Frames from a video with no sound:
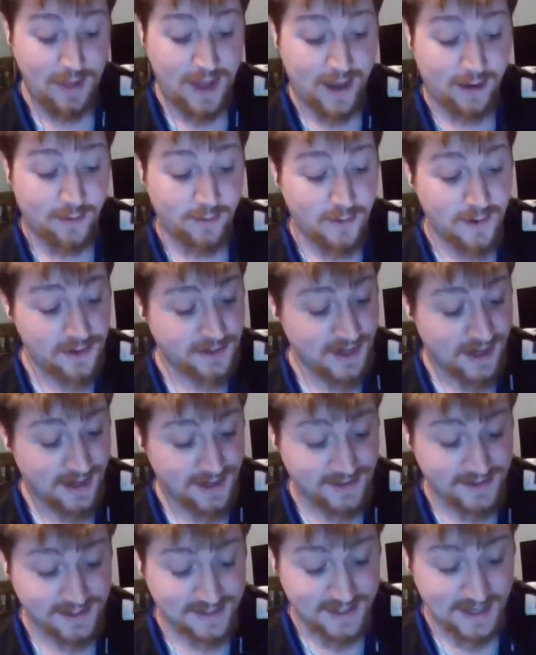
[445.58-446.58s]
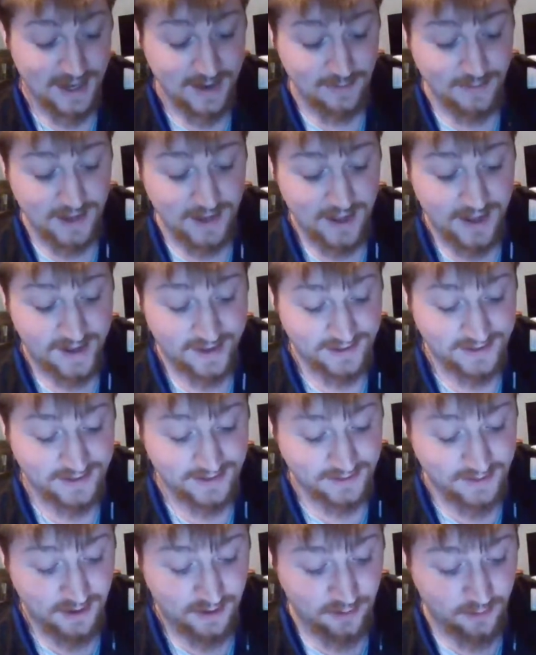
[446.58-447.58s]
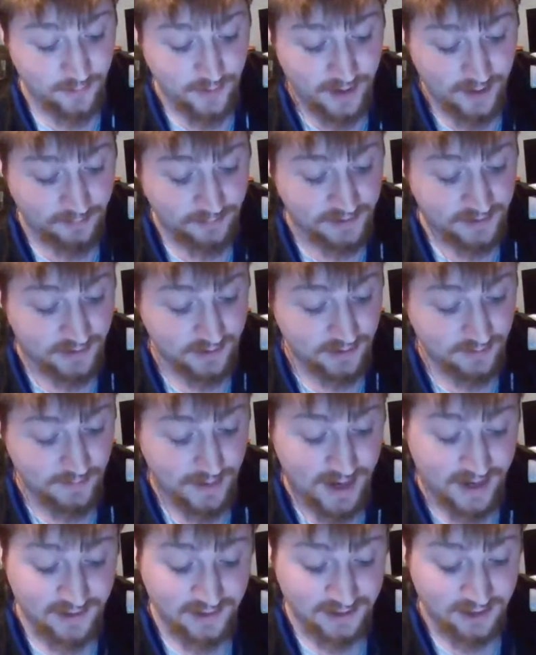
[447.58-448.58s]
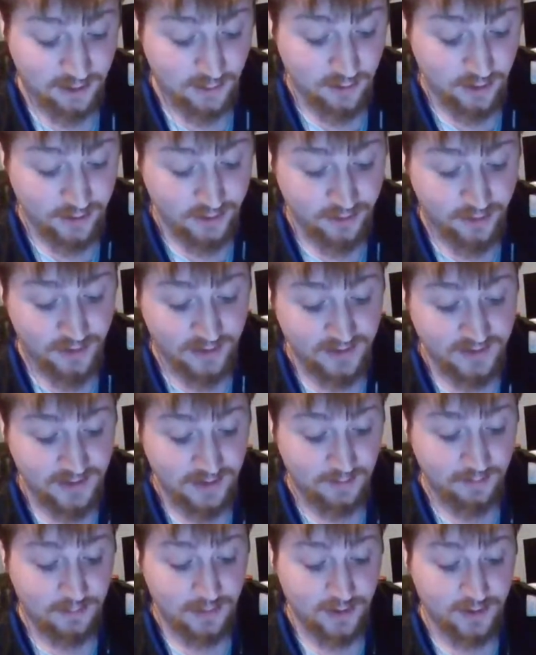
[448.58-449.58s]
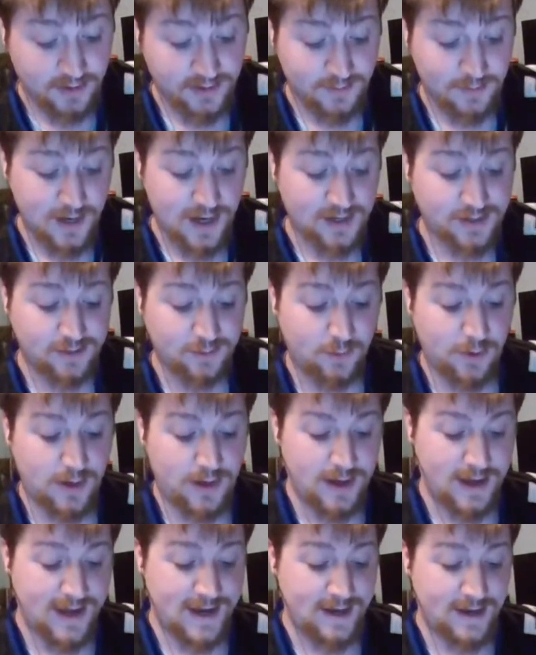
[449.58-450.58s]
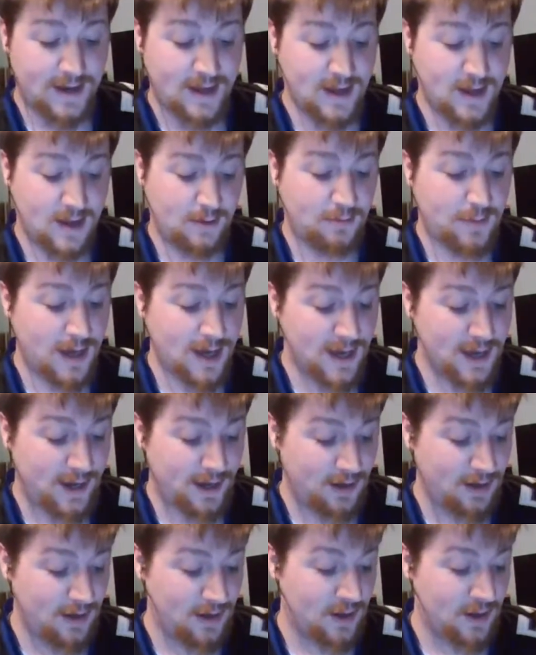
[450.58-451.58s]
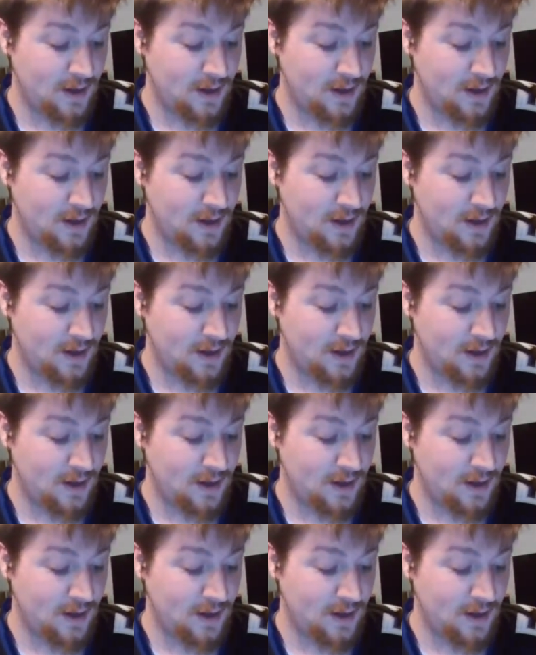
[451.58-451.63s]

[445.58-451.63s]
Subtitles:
Batgarel's getting steam, guys. He's all the way up to minus 200 in some books, minus 190 on mine.